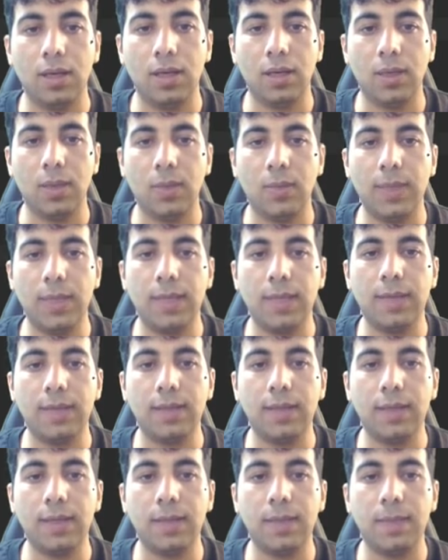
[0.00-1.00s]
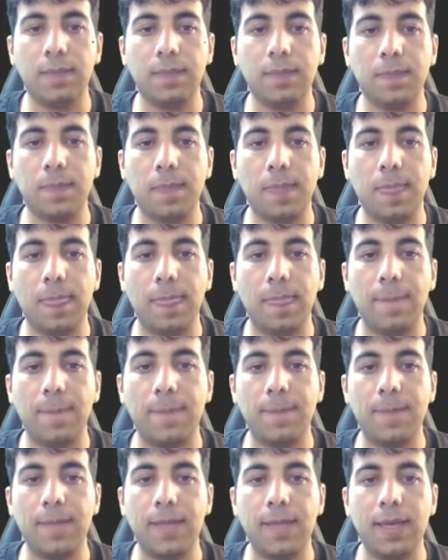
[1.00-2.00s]
We get the
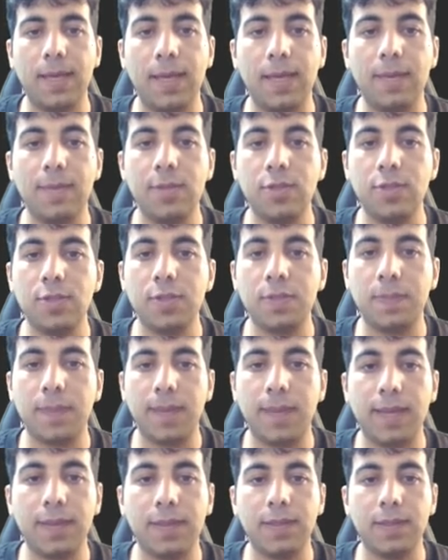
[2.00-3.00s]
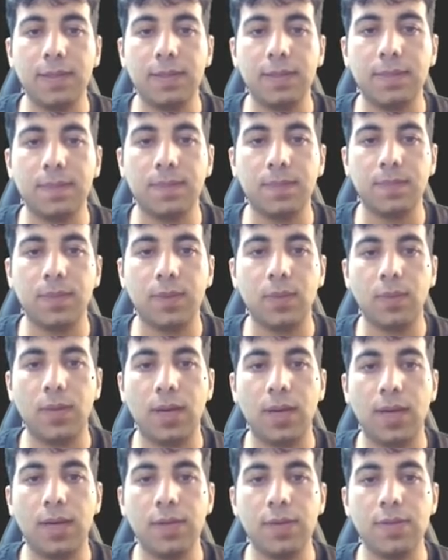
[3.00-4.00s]
images path.
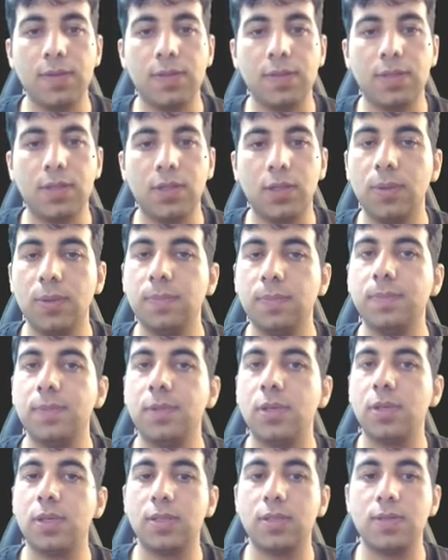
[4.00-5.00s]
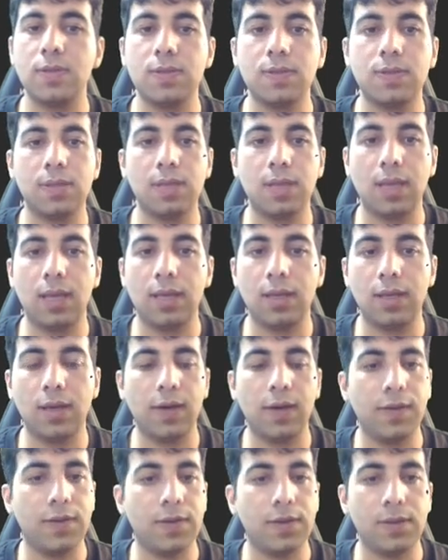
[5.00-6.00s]
I use globe. You can use any
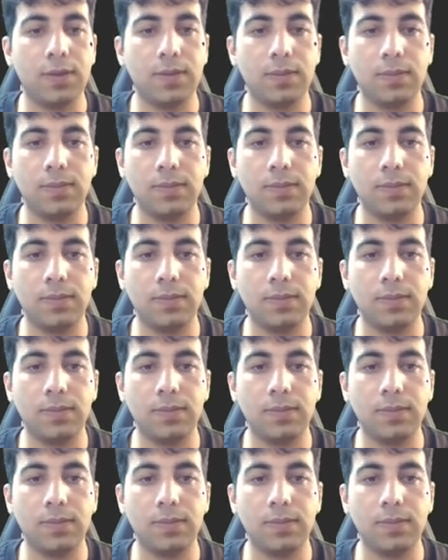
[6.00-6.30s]
other